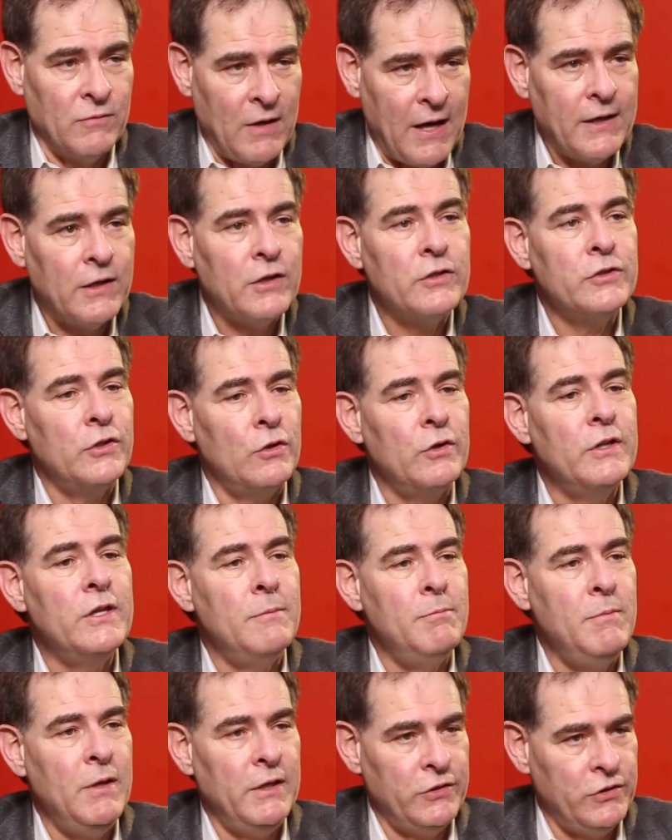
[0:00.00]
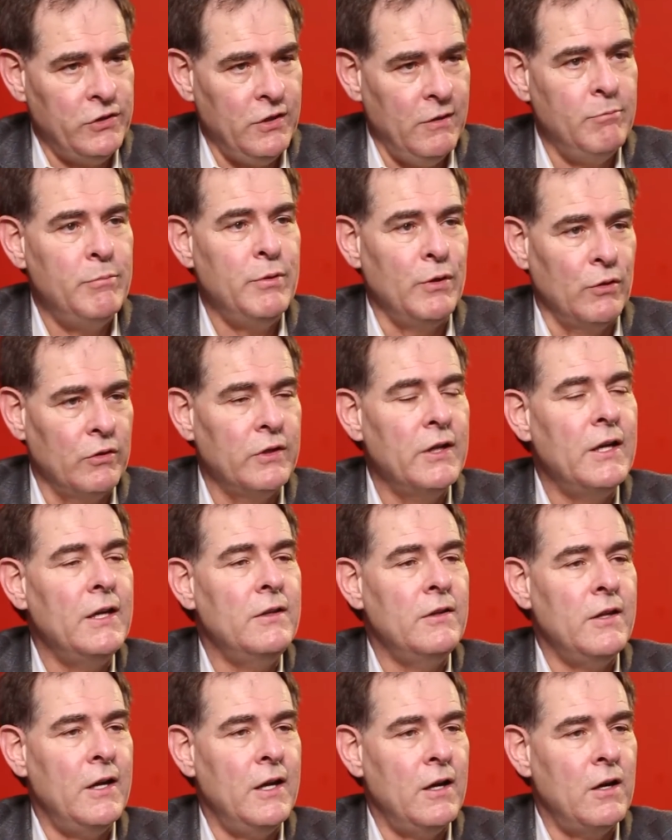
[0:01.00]
Right, because they're in the midst of
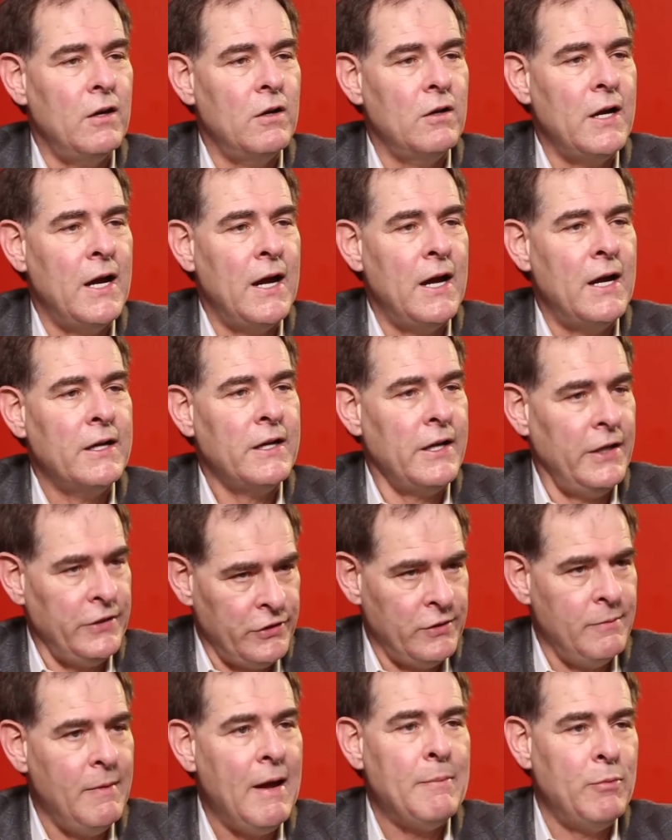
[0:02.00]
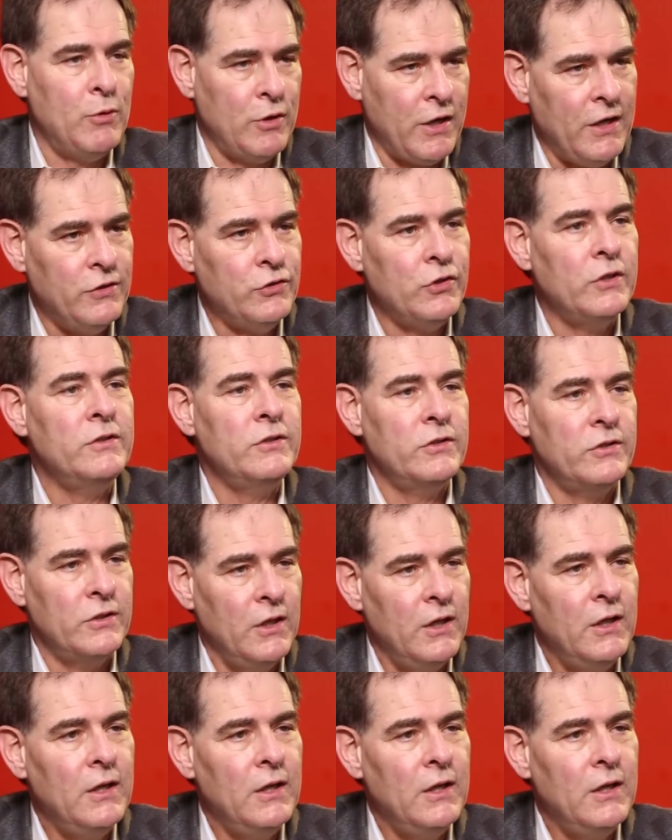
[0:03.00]
building their custom applications